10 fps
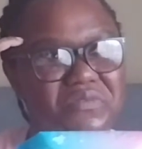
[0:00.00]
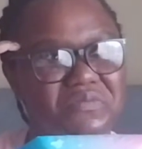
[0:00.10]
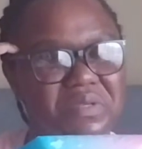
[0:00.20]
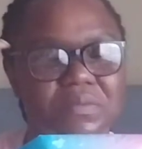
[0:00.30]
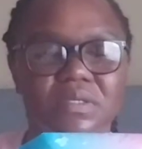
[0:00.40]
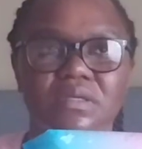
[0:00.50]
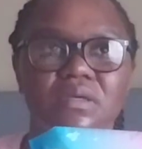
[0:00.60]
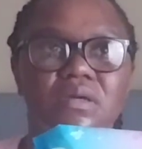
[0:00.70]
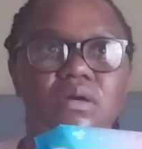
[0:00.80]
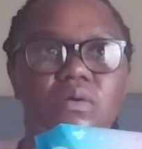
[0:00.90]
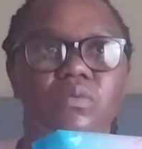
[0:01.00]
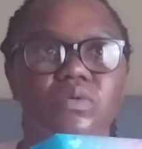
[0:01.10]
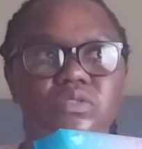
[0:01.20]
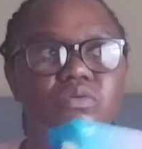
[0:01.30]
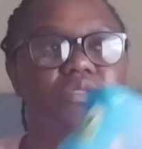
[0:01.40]
maybe
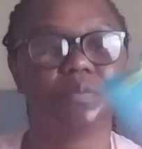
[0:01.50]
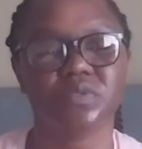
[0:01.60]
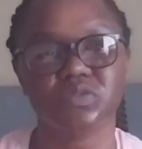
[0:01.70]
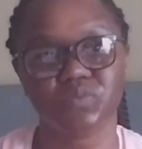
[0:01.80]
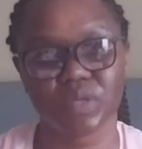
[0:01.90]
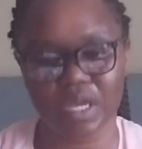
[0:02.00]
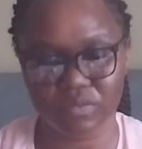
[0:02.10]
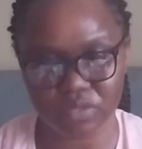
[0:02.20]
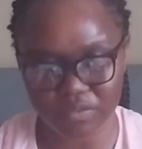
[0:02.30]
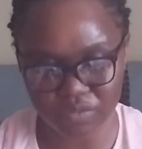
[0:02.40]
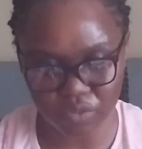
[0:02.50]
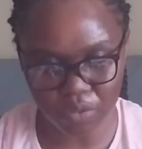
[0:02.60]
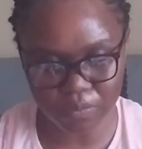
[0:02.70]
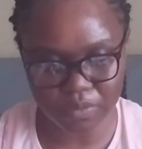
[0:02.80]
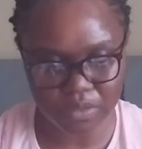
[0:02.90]
it all depends on where I would have
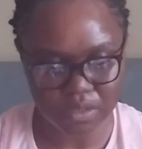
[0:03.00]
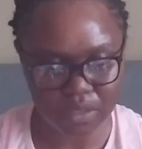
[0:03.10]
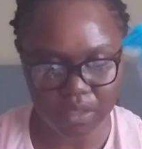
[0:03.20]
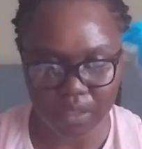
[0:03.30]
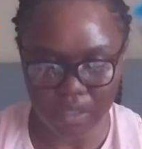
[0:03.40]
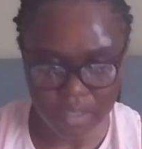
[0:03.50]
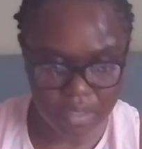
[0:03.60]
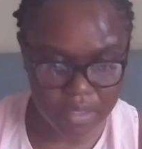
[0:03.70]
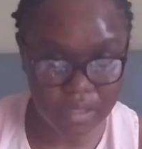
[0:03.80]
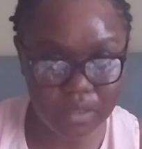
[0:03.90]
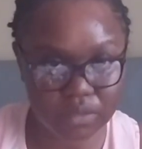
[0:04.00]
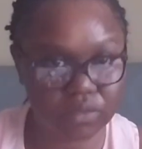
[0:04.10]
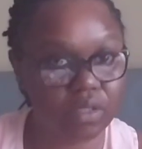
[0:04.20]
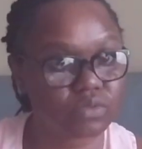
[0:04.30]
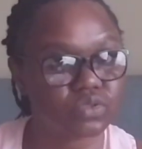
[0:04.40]
stopped.
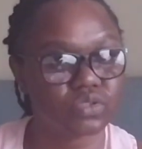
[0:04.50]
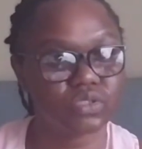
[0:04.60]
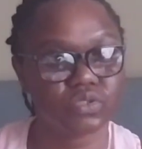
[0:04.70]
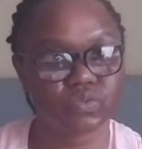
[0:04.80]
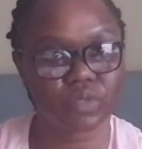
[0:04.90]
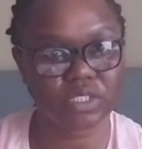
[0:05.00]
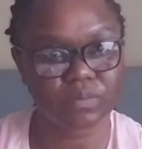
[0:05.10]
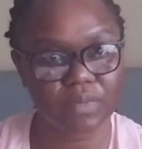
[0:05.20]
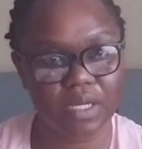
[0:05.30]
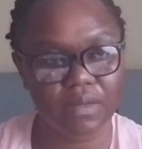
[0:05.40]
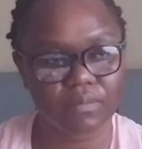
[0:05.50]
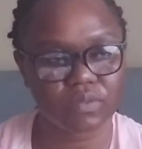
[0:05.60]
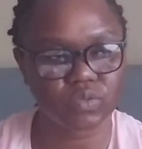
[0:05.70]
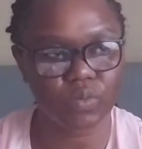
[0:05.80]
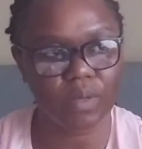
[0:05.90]
So I would use it to
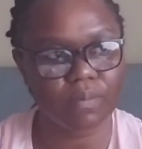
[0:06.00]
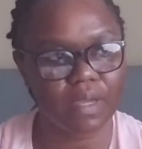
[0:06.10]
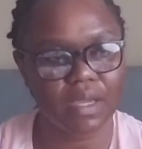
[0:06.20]
wipe my